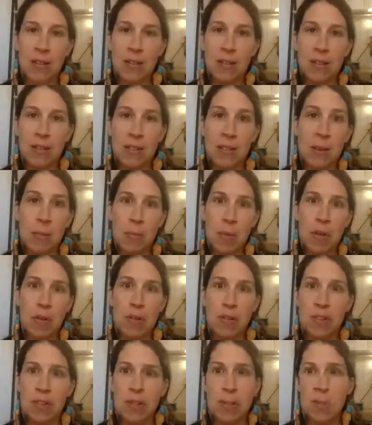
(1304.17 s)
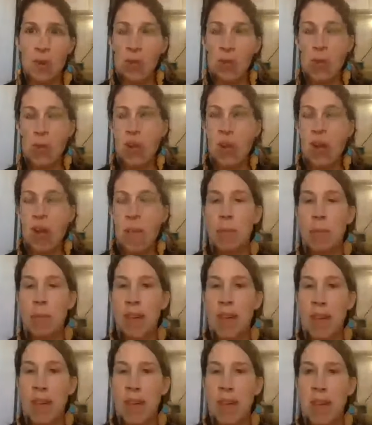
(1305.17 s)
simple. Some are more
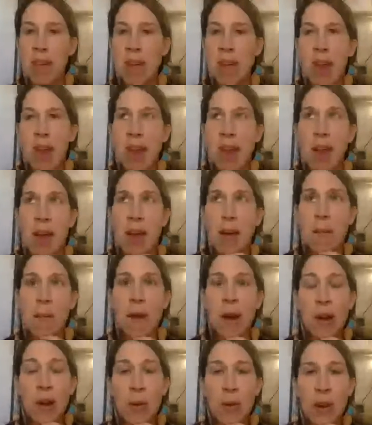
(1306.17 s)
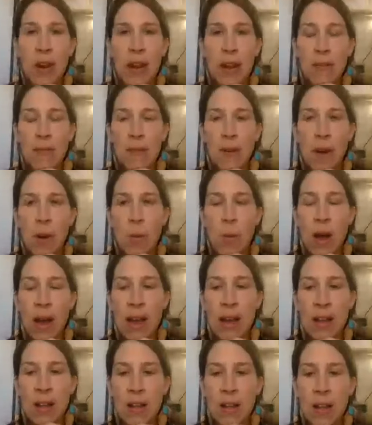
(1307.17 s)
complicated. Margot and I, for a
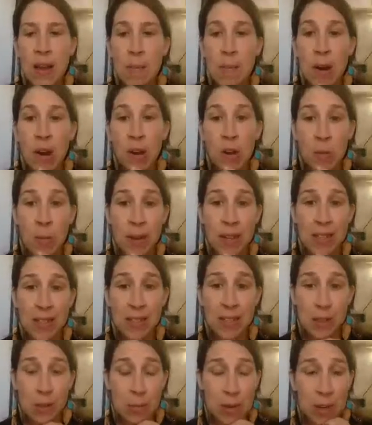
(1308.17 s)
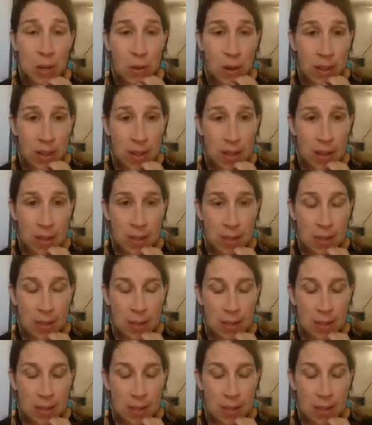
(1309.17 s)
while, and Margot might still be doing this,